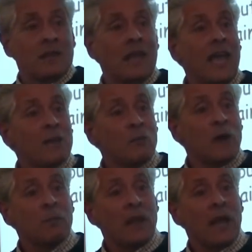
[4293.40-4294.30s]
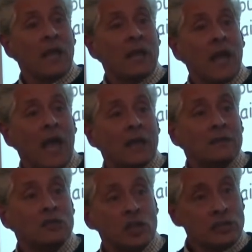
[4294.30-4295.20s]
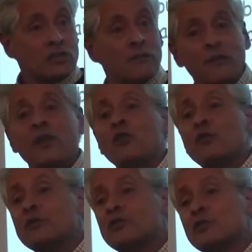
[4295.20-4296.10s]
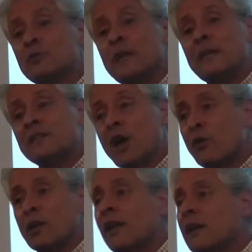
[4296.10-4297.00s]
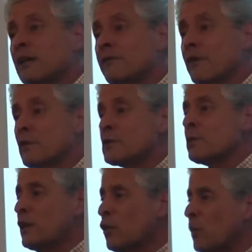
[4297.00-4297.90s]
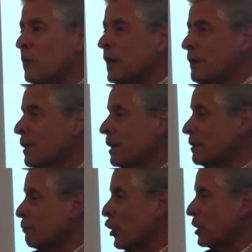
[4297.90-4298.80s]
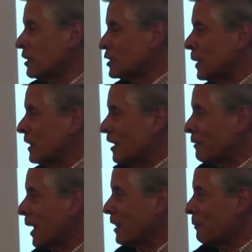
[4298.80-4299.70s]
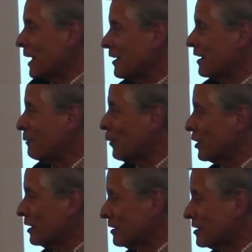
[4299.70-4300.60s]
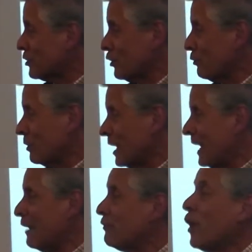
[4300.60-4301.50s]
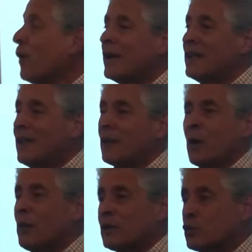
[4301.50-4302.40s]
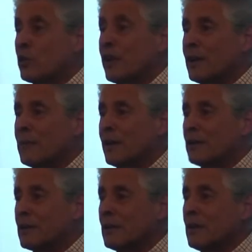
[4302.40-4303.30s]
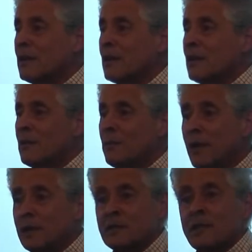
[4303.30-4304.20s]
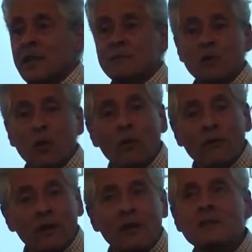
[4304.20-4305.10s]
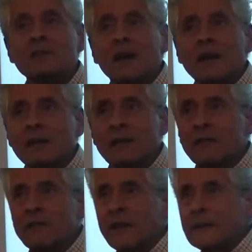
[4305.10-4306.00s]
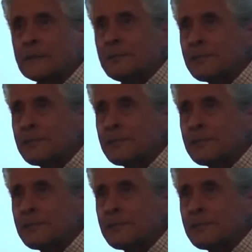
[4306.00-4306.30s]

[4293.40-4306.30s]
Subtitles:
the game we're playing, and just for you to be totally confused, we normally build models with it, mathematical models, so you really have no idea what we're talking about. But it seems all very scientific.